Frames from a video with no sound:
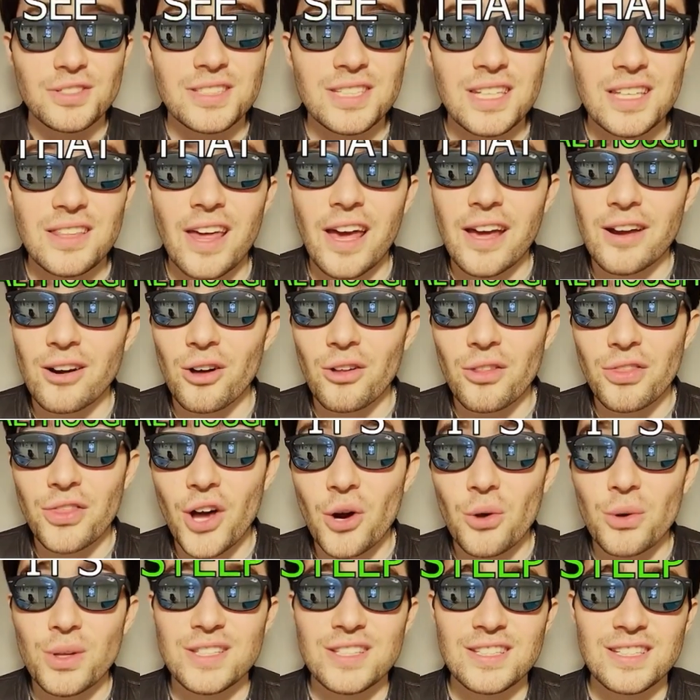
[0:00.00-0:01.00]
you'll see that
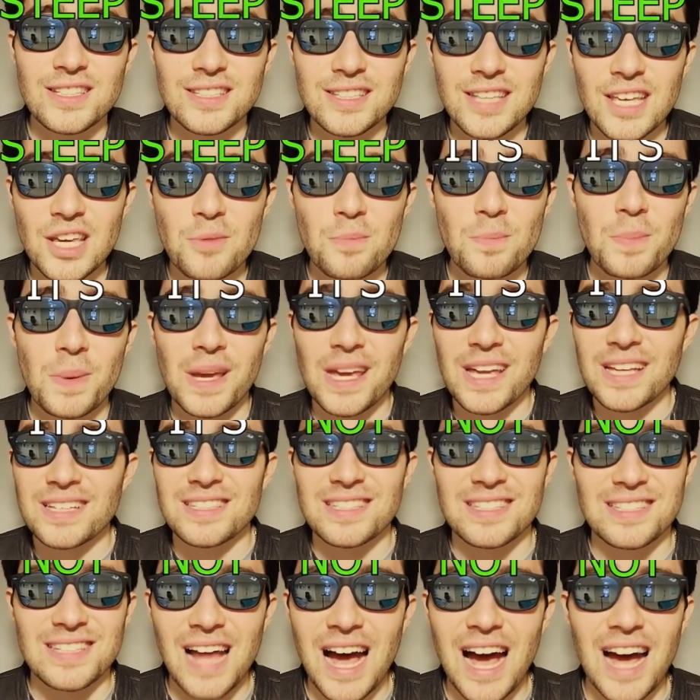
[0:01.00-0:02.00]
although it's steep,
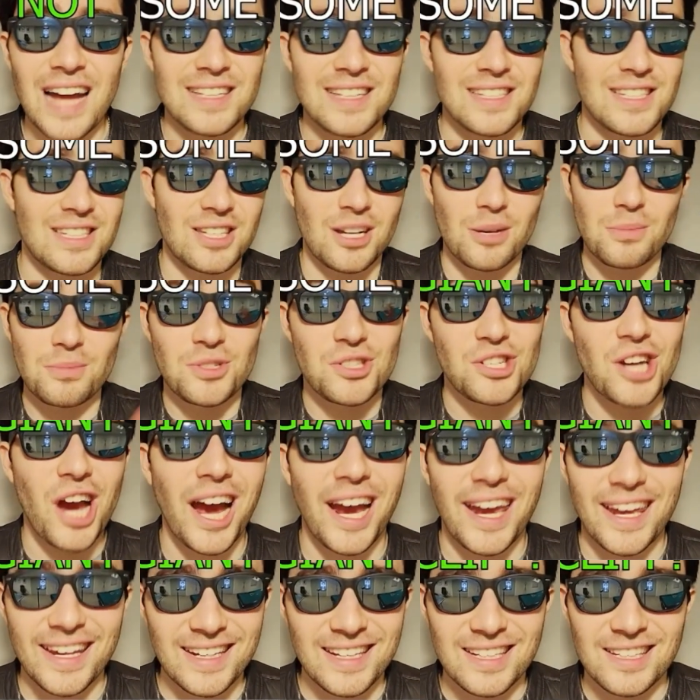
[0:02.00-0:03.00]
it's not some
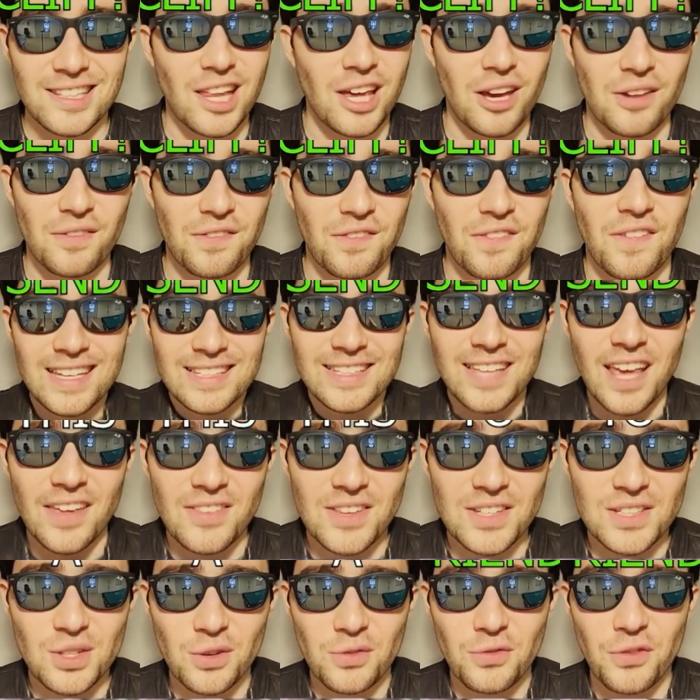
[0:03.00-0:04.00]
giant cliff.
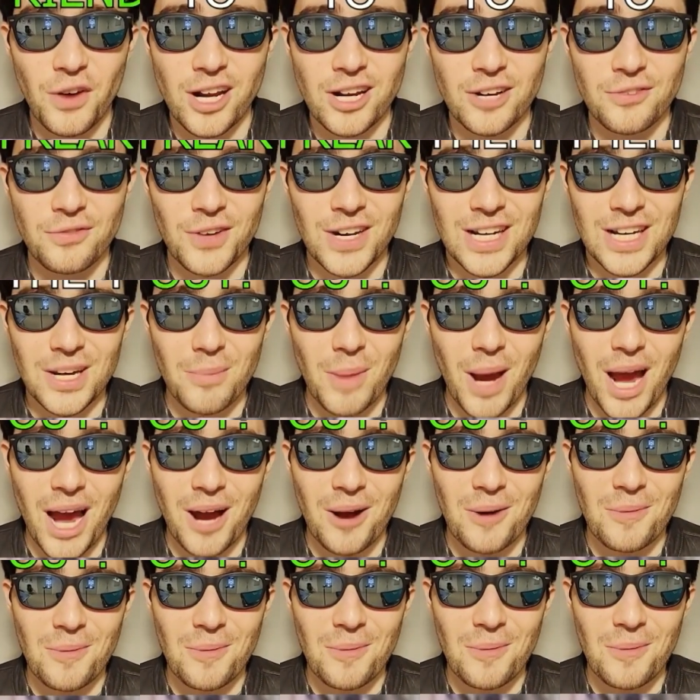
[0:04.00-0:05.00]
Send this to a friend to freak him
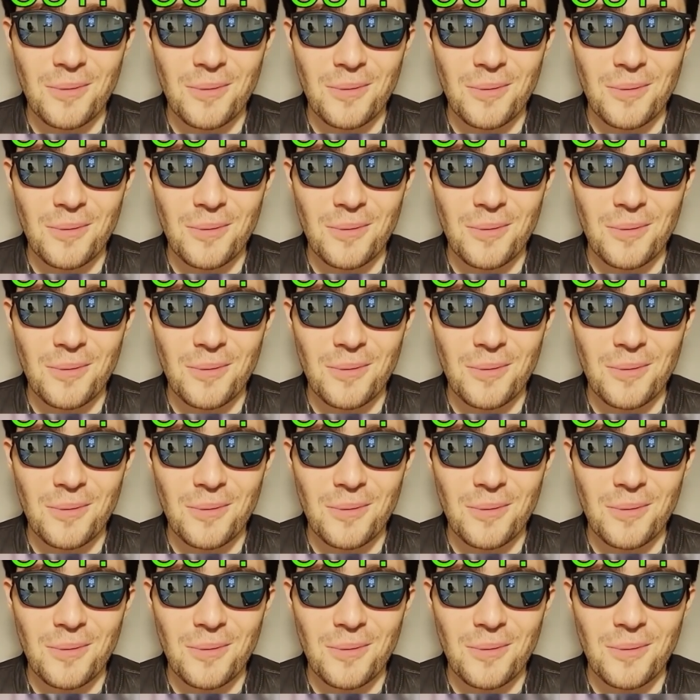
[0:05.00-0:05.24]
out.